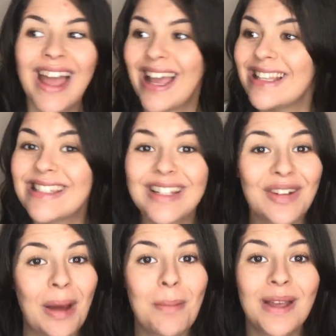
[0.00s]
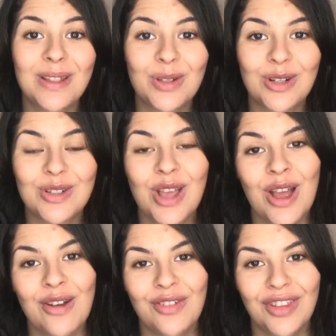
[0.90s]
Instagram pictures
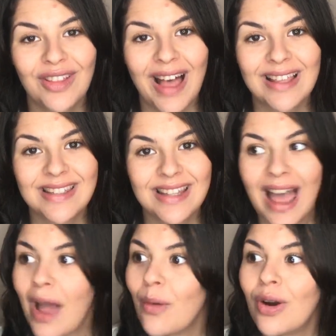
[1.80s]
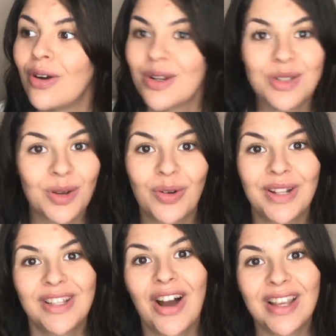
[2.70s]
for the last hour or so,
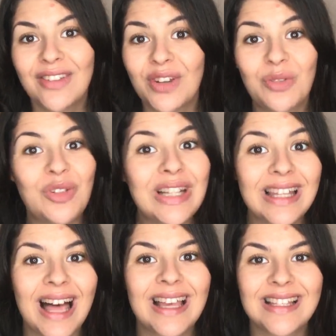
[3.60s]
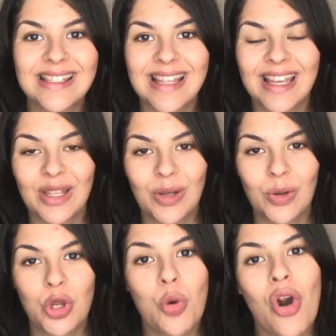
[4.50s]
and not even realize that
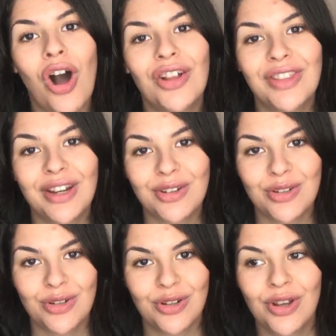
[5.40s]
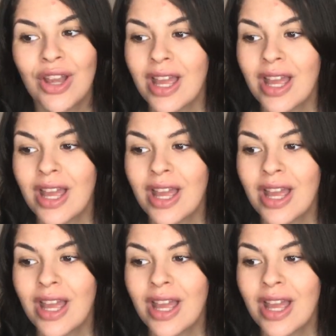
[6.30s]
you were on there to do